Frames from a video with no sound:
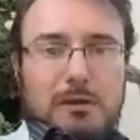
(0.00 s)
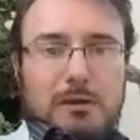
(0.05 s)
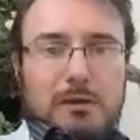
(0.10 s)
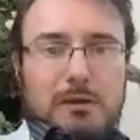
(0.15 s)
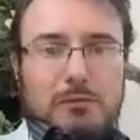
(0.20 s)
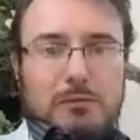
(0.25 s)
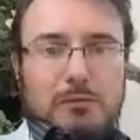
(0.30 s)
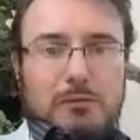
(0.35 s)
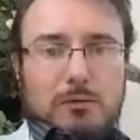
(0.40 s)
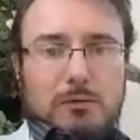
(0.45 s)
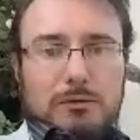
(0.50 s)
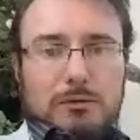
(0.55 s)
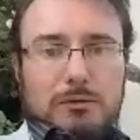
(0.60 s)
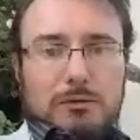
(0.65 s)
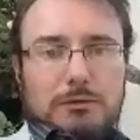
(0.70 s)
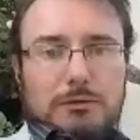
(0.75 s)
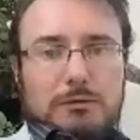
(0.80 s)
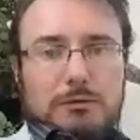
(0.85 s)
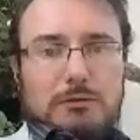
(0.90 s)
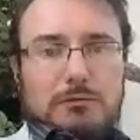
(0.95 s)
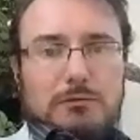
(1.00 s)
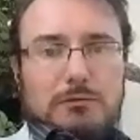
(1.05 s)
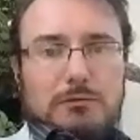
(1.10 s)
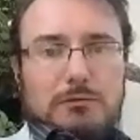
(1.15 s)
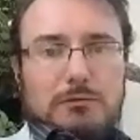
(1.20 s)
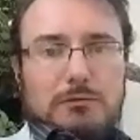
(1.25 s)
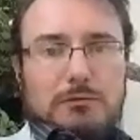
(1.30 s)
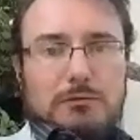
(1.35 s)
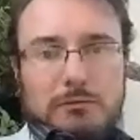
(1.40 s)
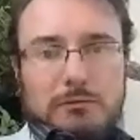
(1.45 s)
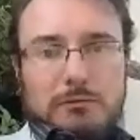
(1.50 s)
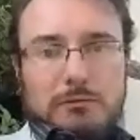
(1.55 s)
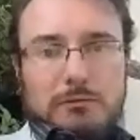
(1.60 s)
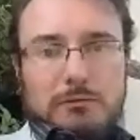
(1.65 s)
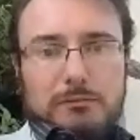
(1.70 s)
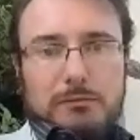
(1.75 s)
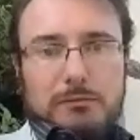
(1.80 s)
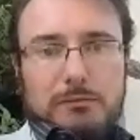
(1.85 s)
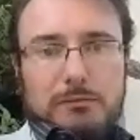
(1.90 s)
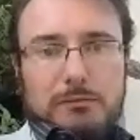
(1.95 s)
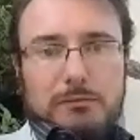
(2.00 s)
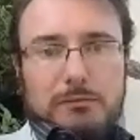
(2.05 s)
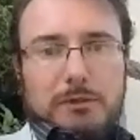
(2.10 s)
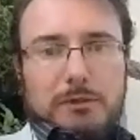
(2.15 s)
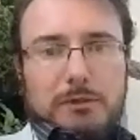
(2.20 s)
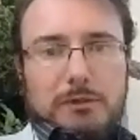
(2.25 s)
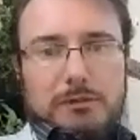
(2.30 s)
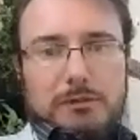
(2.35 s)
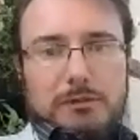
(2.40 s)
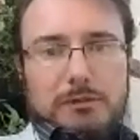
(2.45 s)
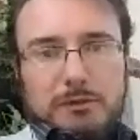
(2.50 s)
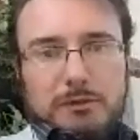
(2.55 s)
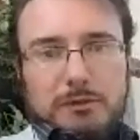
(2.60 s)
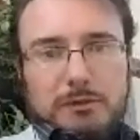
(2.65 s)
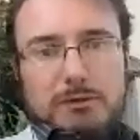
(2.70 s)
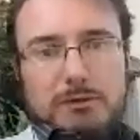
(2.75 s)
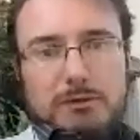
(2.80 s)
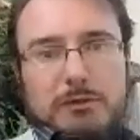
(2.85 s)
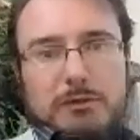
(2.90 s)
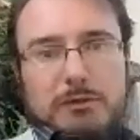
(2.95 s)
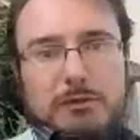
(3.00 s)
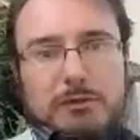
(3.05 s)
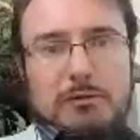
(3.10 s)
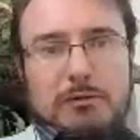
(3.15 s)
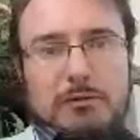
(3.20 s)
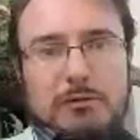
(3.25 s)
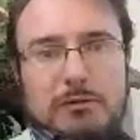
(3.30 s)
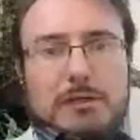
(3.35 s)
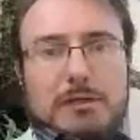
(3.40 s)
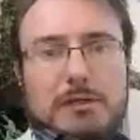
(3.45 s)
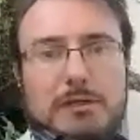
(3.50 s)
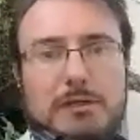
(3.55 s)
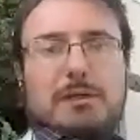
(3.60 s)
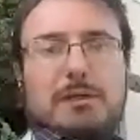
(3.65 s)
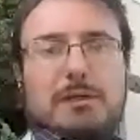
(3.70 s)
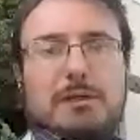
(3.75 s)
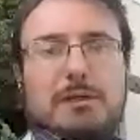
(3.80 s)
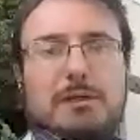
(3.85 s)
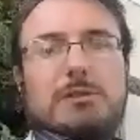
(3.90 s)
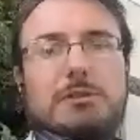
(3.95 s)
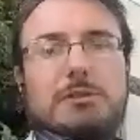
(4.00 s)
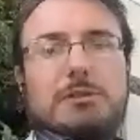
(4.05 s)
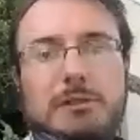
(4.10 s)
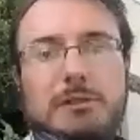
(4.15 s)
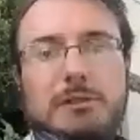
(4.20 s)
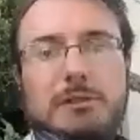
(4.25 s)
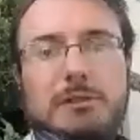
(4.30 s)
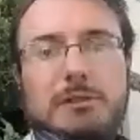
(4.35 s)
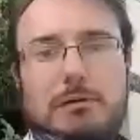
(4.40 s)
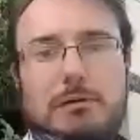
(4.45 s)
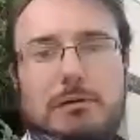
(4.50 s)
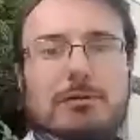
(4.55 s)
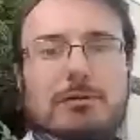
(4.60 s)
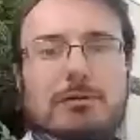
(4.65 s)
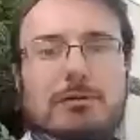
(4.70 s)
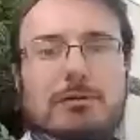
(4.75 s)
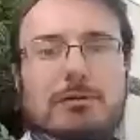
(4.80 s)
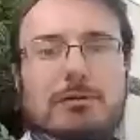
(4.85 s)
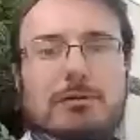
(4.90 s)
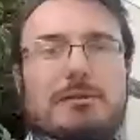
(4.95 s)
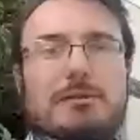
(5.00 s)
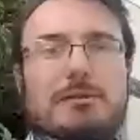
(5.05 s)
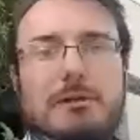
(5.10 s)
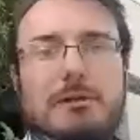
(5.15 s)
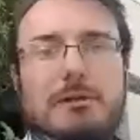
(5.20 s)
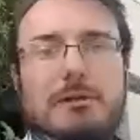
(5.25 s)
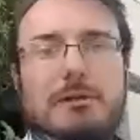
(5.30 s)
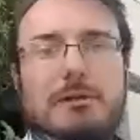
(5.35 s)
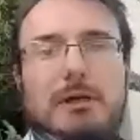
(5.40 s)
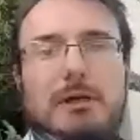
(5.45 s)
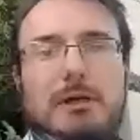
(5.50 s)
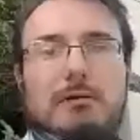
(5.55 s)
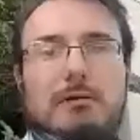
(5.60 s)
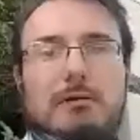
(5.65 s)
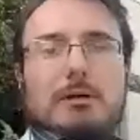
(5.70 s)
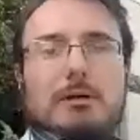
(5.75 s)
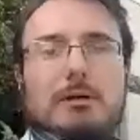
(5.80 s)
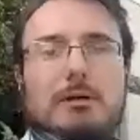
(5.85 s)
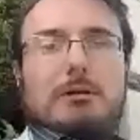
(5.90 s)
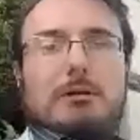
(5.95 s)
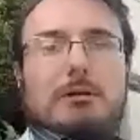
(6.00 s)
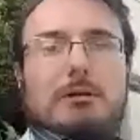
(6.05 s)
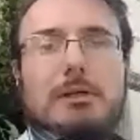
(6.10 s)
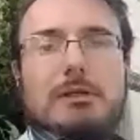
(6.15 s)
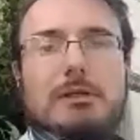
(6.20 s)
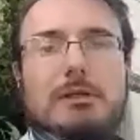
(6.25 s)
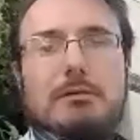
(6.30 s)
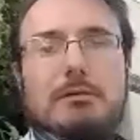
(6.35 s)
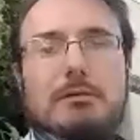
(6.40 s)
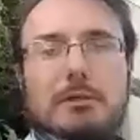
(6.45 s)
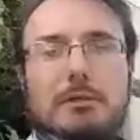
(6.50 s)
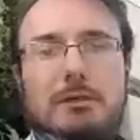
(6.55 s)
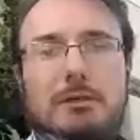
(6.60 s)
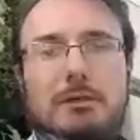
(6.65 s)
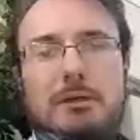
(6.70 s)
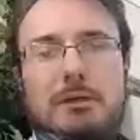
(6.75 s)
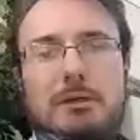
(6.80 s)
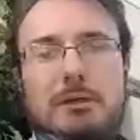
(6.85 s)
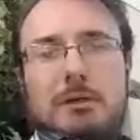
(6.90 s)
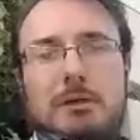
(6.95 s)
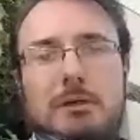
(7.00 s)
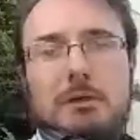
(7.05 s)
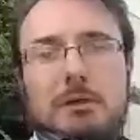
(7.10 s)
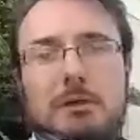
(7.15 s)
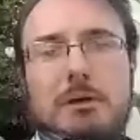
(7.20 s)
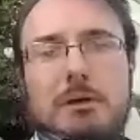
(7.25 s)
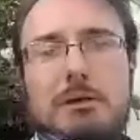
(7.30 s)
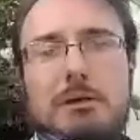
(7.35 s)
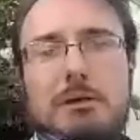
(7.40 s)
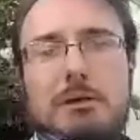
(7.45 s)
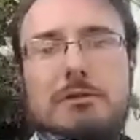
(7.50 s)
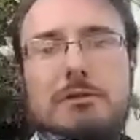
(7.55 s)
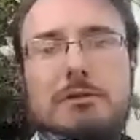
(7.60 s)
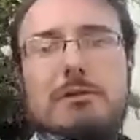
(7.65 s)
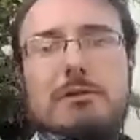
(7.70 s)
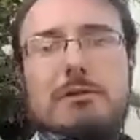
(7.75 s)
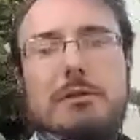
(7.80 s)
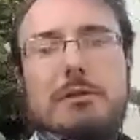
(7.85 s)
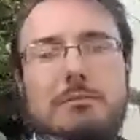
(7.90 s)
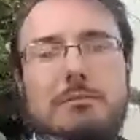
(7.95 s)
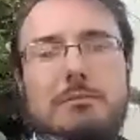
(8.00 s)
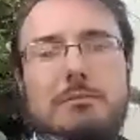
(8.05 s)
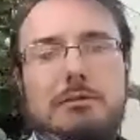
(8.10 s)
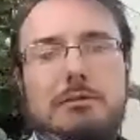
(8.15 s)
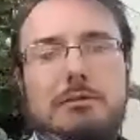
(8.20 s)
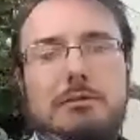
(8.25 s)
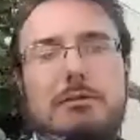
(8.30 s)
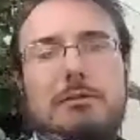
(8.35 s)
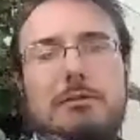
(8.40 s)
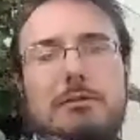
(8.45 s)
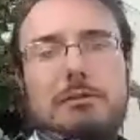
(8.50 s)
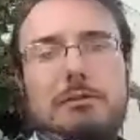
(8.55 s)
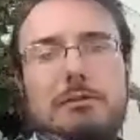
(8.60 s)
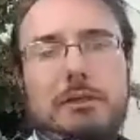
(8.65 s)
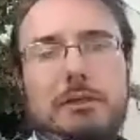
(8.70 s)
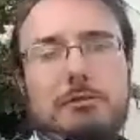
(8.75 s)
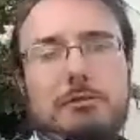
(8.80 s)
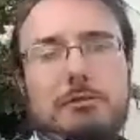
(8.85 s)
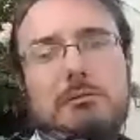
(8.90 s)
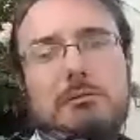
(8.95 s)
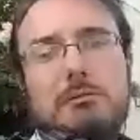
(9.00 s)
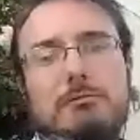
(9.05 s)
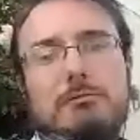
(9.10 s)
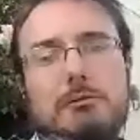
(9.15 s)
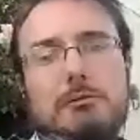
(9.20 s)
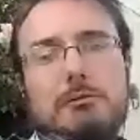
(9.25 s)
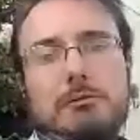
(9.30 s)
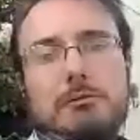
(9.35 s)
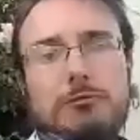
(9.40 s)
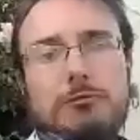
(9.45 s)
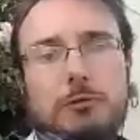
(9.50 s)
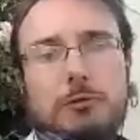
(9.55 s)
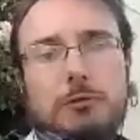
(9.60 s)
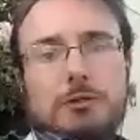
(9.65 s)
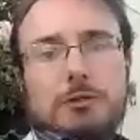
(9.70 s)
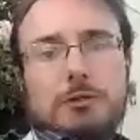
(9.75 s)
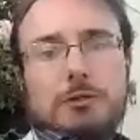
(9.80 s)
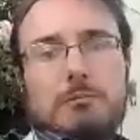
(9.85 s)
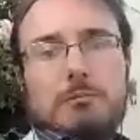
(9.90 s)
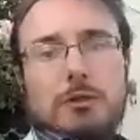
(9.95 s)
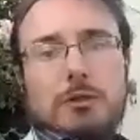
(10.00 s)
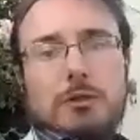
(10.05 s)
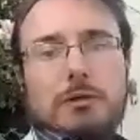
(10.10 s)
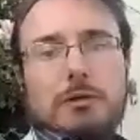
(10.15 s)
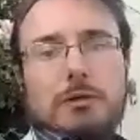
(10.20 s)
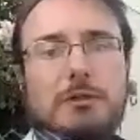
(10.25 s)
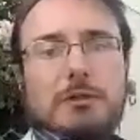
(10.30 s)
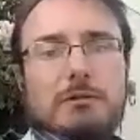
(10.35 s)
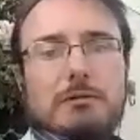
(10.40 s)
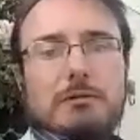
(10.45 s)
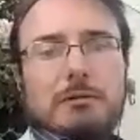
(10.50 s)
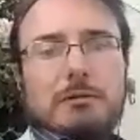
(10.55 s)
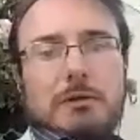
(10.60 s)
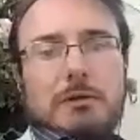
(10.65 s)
it also uh, it's it's on the the Red Sea, which leads up to the Suez Canal in Egypt. Uh, this is absolutely essential for force deployment.